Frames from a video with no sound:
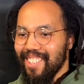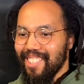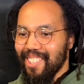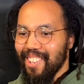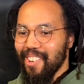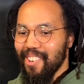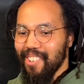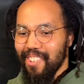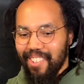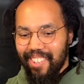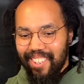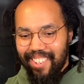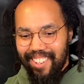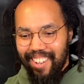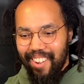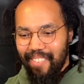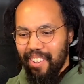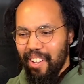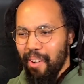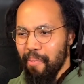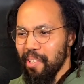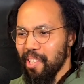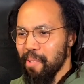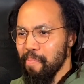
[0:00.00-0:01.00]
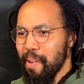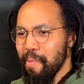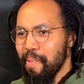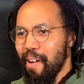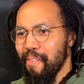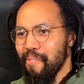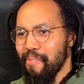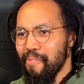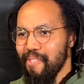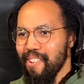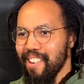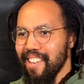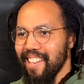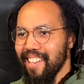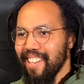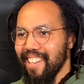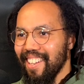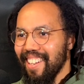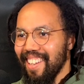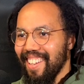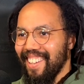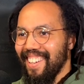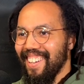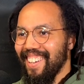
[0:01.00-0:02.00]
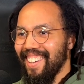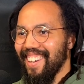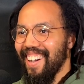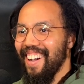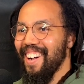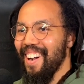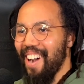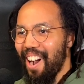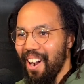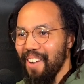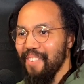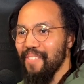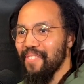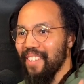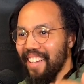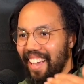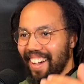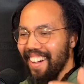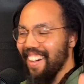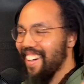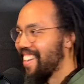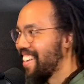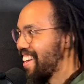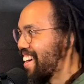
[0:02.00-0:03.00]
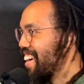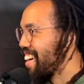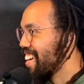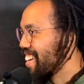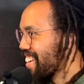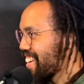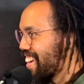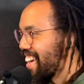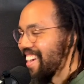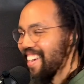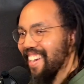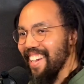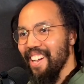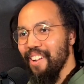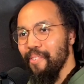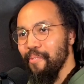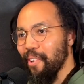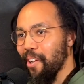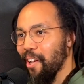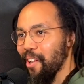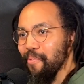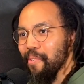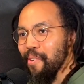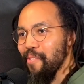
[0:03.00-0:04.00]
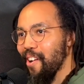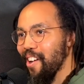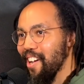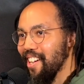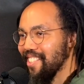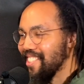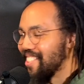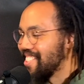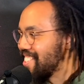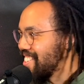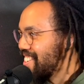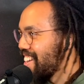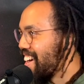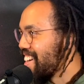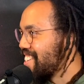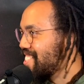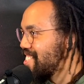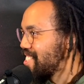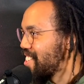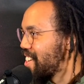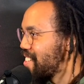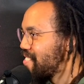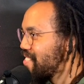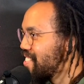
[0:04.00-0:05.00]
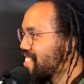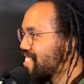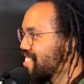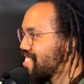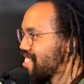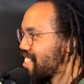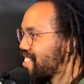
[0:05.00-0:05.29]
so I think I went to bed about 3. Up, get her there, get here, and we're going to be rehearsing tonight. Do you know what I mean?